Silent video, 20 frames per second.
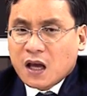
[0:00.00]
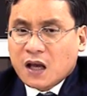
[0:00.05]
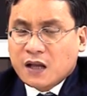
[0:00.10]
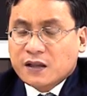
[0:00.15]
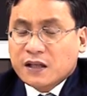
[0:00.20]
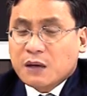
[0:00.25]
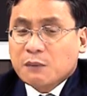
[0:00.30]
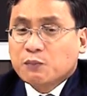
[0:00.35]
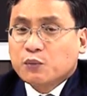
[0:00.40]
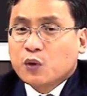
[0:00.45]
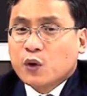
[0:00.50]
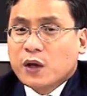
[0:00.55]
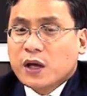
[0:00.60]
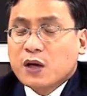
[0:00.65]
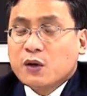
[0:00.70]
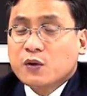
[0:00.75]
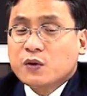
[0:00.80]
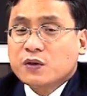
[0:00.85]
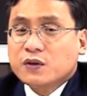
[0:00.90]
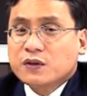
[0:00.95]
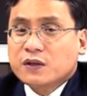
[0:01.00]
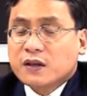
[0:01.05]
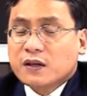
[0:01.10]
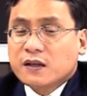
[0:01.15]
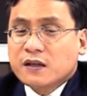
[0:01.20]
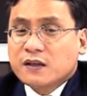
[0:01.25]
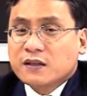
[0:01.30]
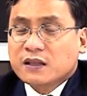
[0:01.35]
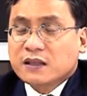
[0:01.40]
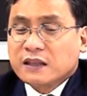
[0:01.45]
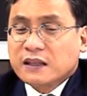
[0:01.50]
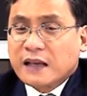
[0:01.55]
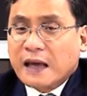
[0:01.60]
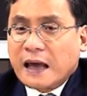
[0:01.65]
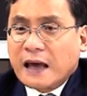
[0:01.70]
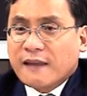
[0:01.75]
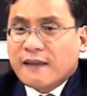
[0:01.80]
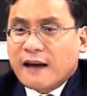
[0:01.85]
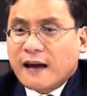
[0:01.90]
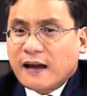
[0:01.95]
the employee could
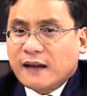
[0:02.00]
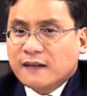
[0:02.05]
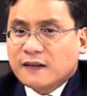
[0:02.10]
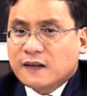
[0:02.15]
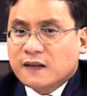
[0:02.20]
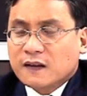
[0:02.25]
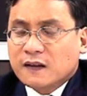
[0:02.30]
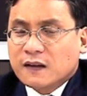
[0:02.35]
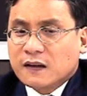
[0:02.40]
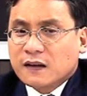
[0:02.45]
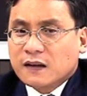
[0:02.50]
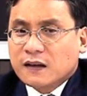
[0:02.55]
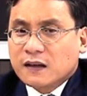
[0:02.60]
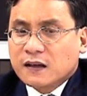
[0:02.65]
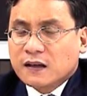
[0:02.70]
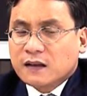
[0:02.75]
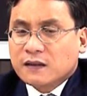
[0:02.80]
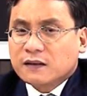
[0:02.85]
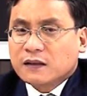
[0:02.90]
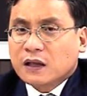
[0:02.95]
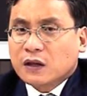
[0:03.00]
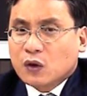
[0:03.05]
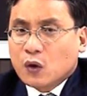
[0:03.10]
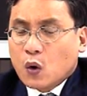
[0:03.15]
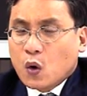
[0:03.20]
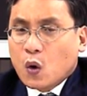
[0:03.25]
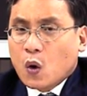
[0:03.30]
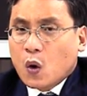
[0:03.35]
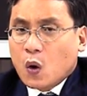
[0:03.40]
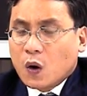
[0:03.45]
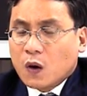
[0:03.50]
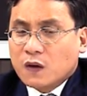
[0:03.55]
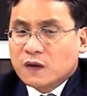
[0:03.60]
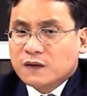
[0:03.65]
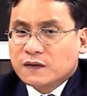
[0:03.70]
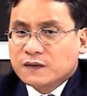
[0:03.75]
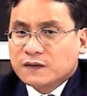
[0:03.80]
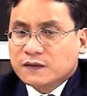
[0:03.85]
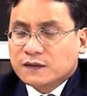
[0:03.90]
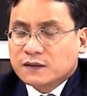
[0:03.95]
declare that the law of